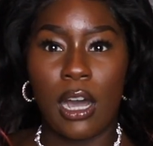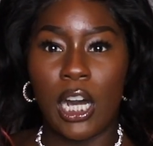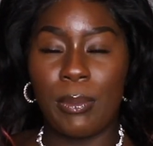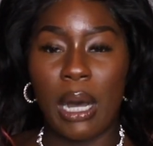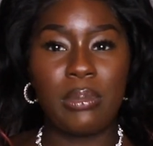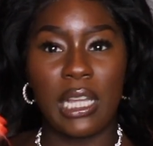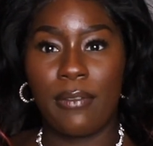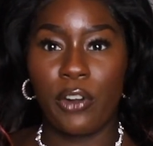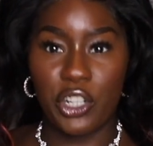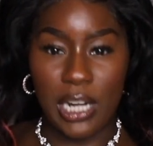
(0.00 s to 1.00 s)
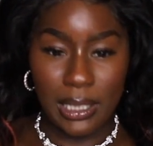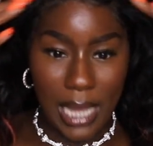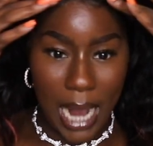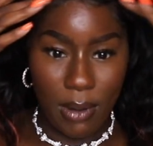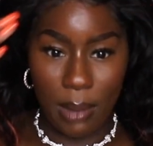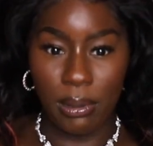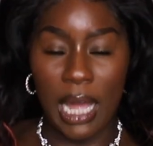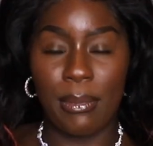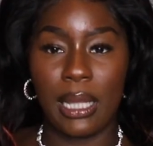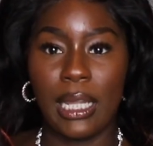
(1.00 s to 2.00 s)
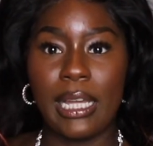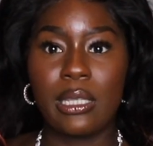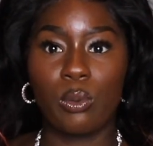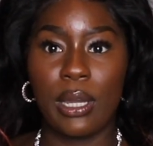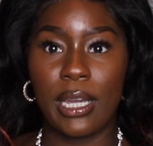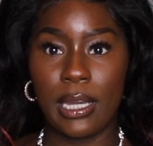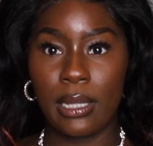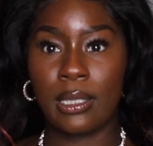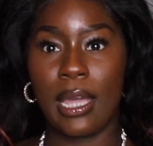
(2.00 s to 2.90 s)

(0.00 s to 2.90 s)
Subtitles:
updated version as to how I apply my lace wigs,